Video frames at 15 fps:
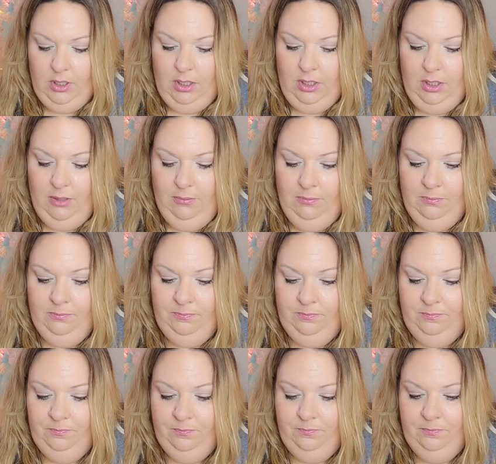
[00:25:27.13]
and
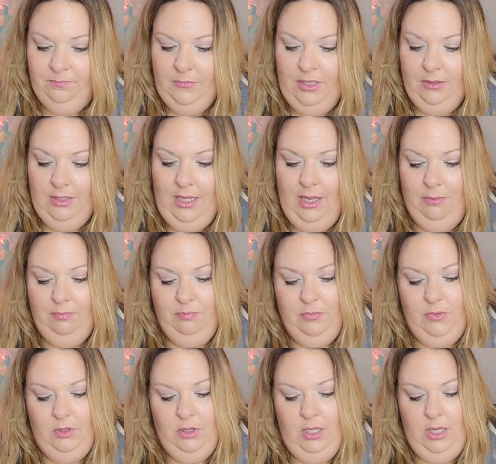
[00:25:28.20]
yeah,
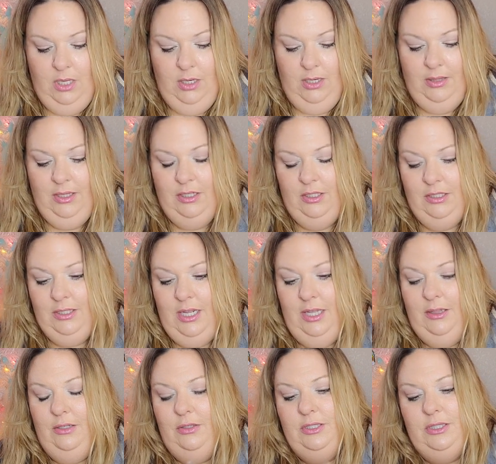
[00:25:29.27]
the head. And then it's
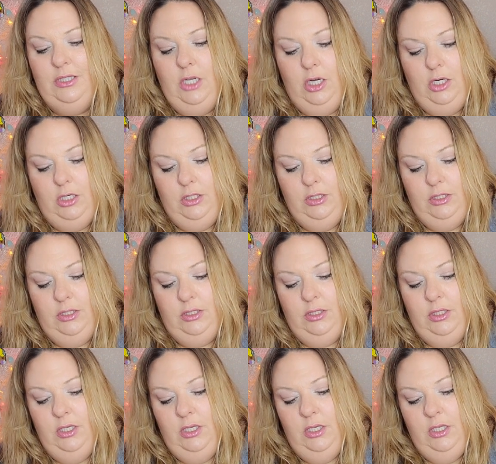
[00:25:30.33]
got little
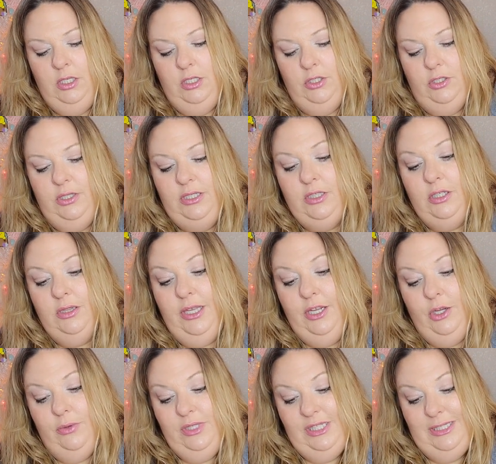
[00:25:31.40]
stars. So these are
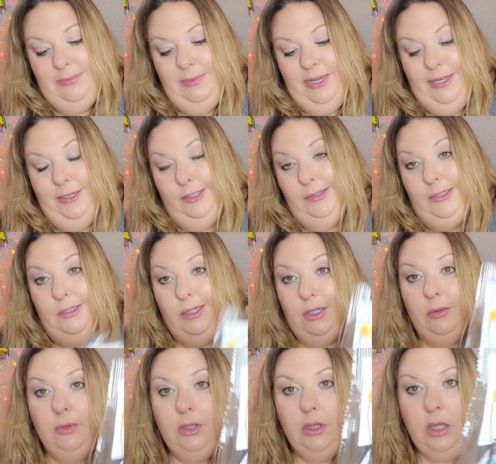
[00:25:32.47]
Lego inspired. They're
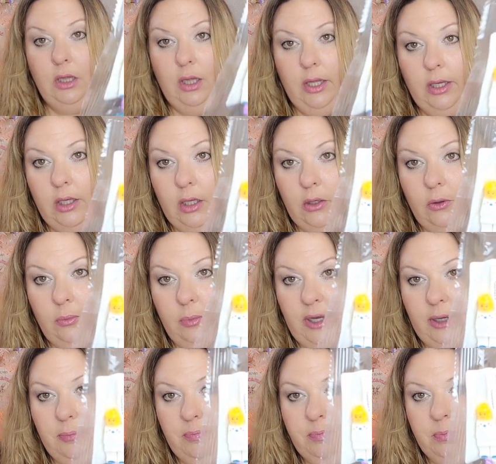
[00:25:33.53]
not really Lego,
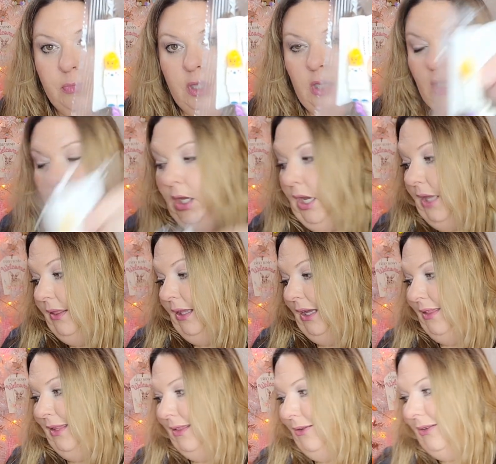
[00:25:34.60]
but, and I
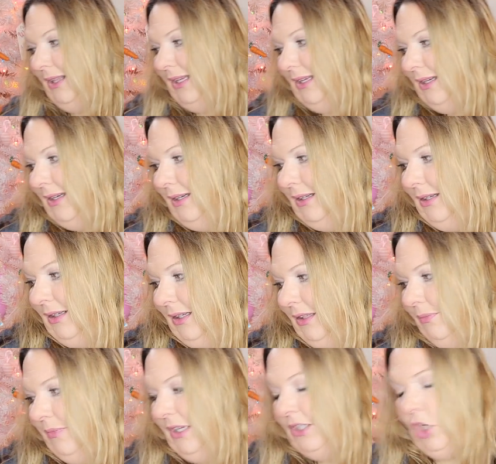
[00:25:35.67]
think they're like
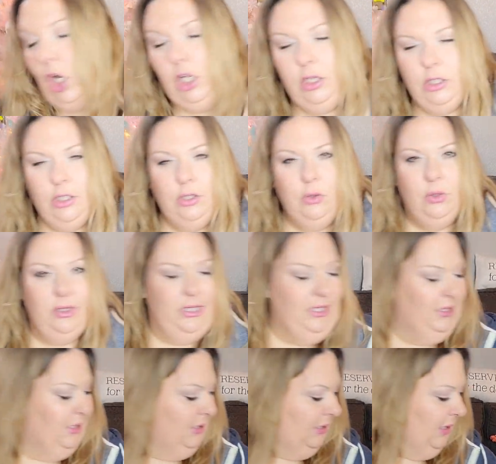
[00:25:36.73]
$1 or
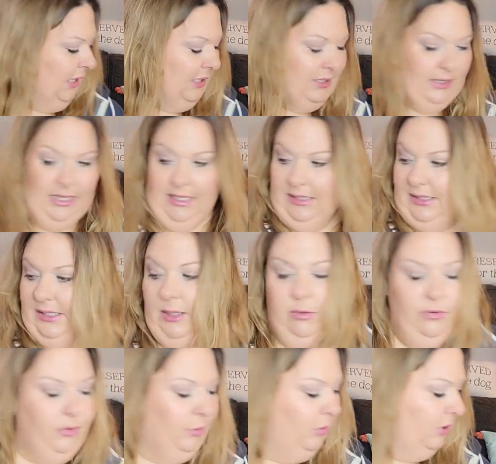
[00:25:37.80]
like 68 cents.
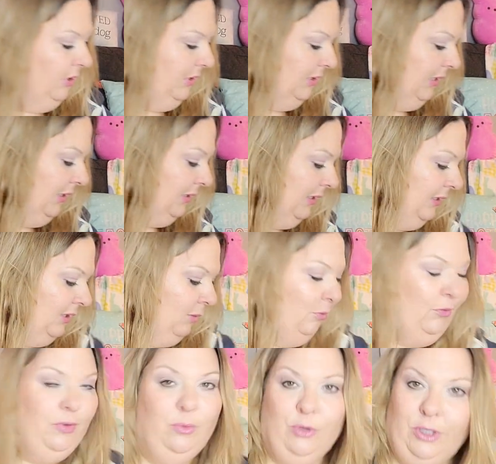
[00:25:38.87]
Some of them were 68 cents,
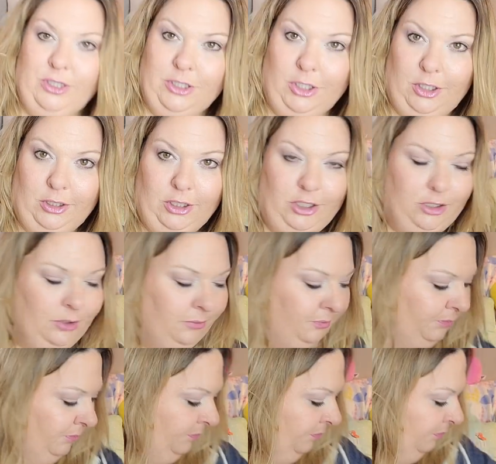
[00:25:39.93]
some of them were
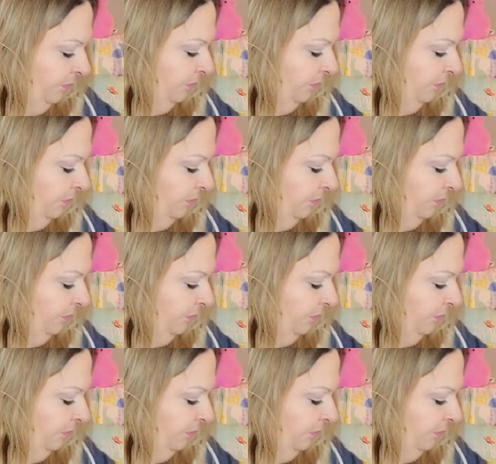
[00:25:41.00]
$1.